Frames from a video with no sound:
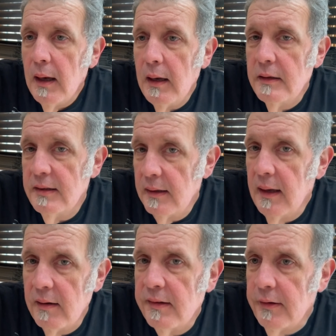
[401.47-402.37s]
to
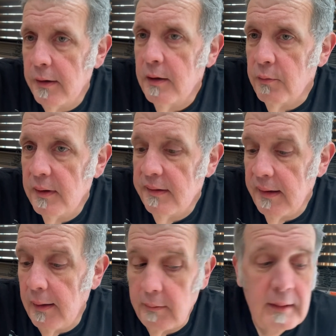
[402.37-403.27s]
get a certain
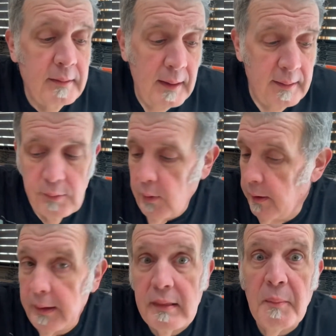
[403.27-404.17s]
result. And that's what
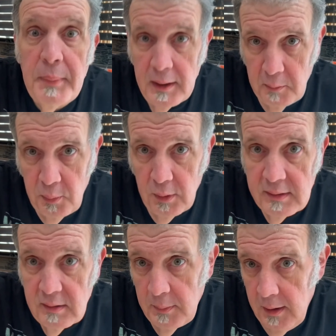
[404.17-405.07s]
like the Better Boy
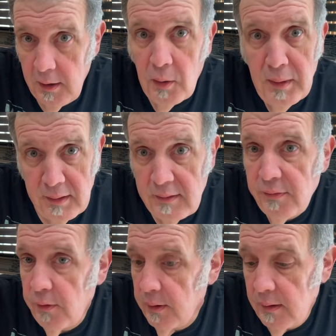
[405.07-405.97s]
tomato is,
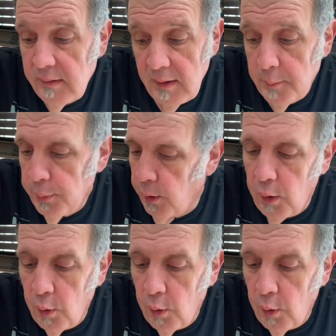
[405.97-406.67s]
for example,